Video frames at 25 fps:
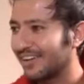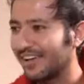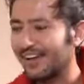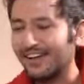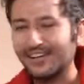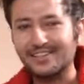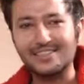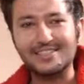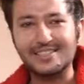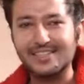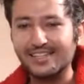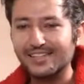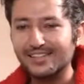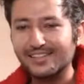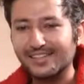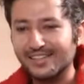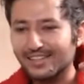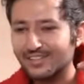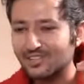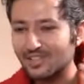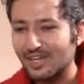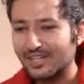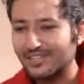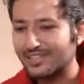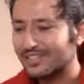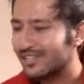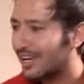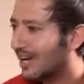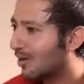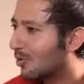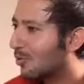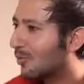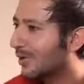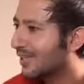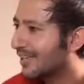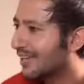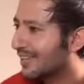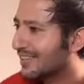Yeah, it's it, it just
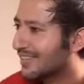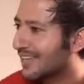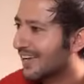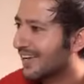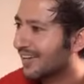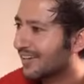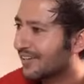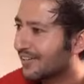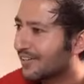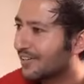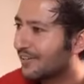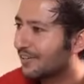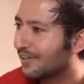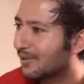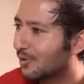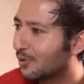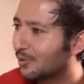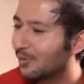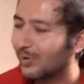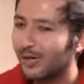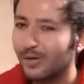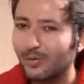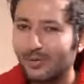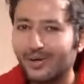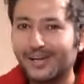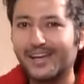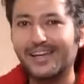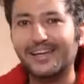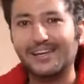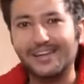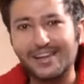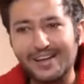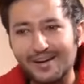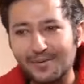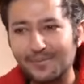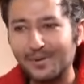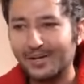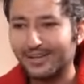stuck with us, and uh, we were
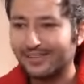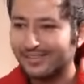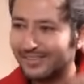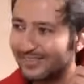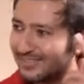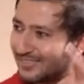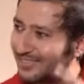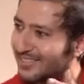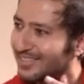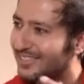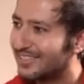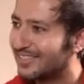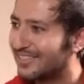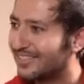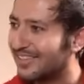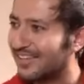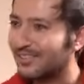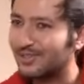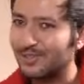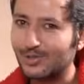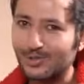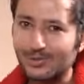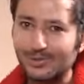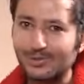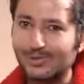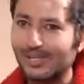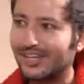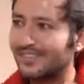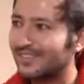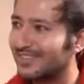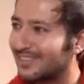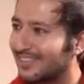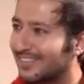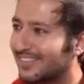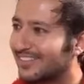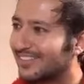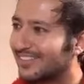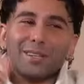like, yeah, man, that's that's true. My that's
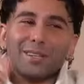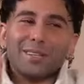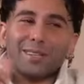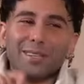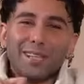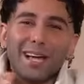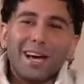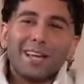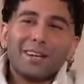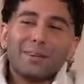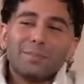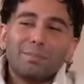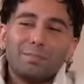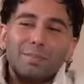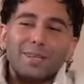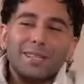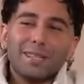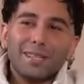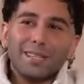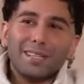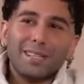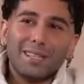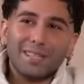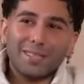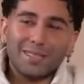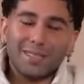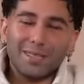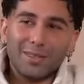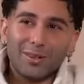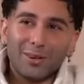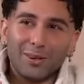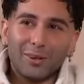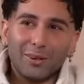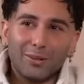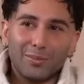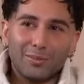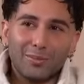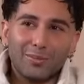mom written that and pinned it
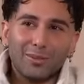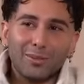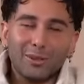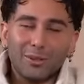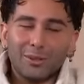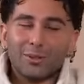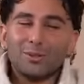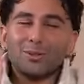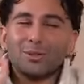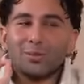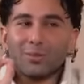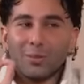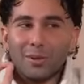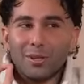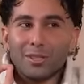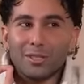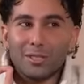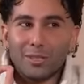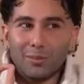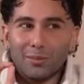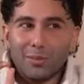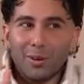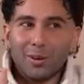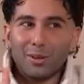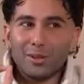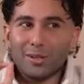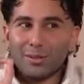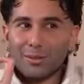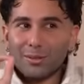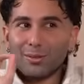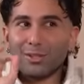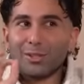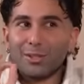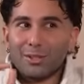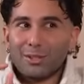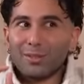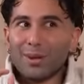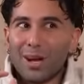on you know those bulletin boards
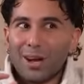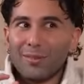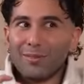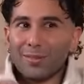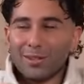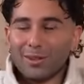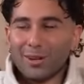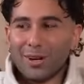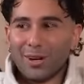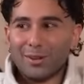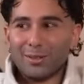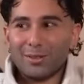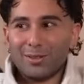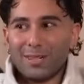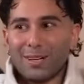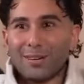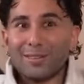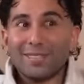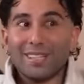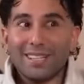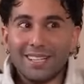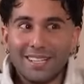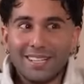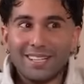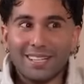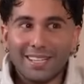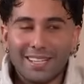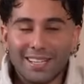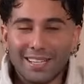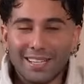that you have in your house, and I was a little